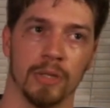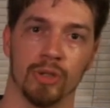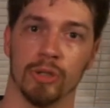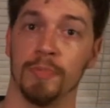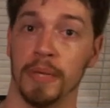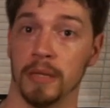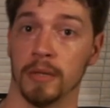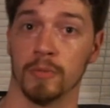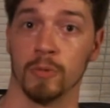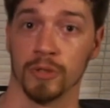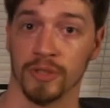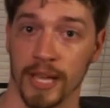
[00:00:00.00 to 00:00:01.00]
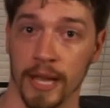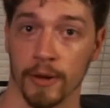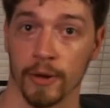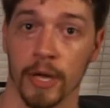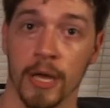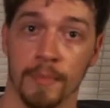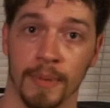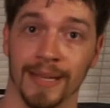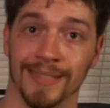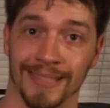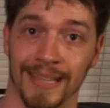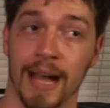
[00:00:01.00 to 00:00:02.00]
should be a little more scared,
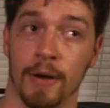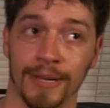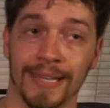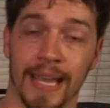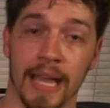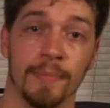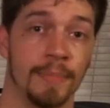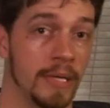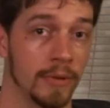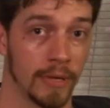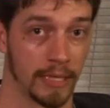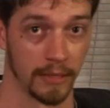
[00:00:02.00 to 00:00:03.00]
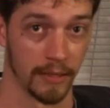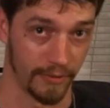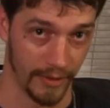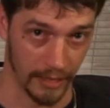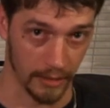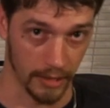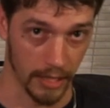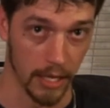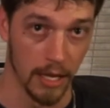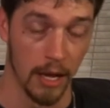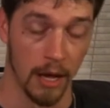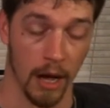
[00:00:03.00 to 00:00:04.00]
because now it can be directed effectively.
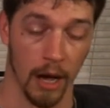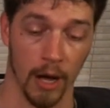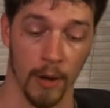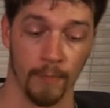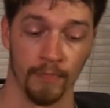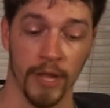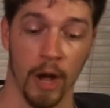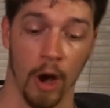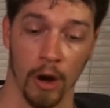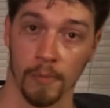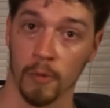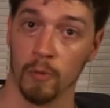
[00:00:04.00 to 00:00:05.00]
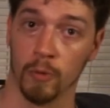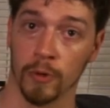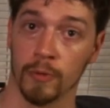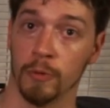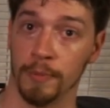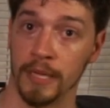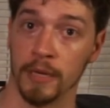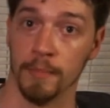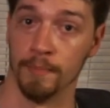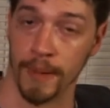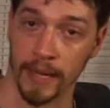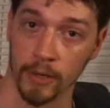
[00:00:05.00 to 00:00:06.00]
Armor Ward will
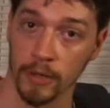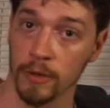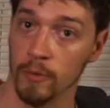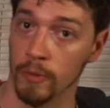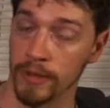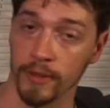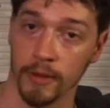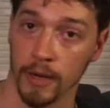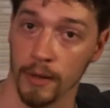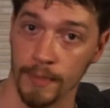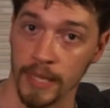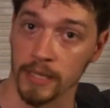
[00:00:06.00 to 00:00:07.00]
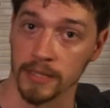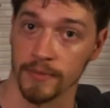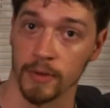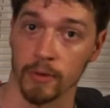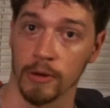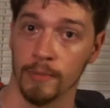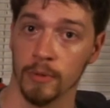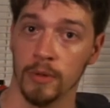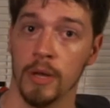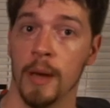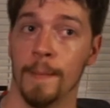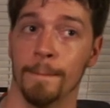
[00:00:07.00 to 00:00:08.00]
become better with because of
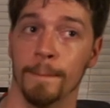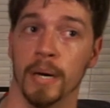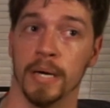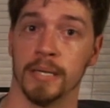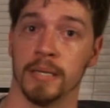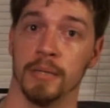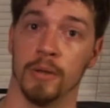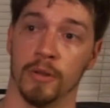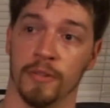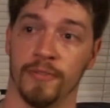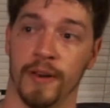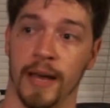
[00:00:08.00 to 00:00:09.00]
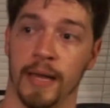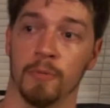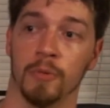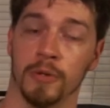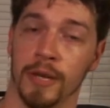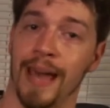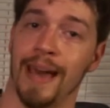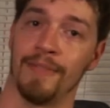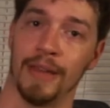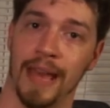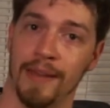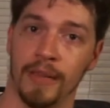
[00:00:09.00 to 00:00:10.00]
Crumble, but Nullify will
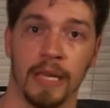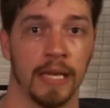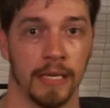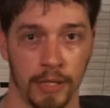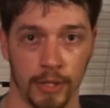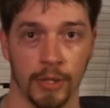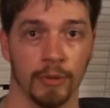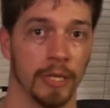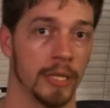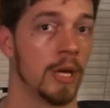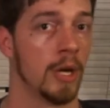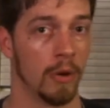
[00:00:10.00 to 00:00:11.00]
have a heavy hit to it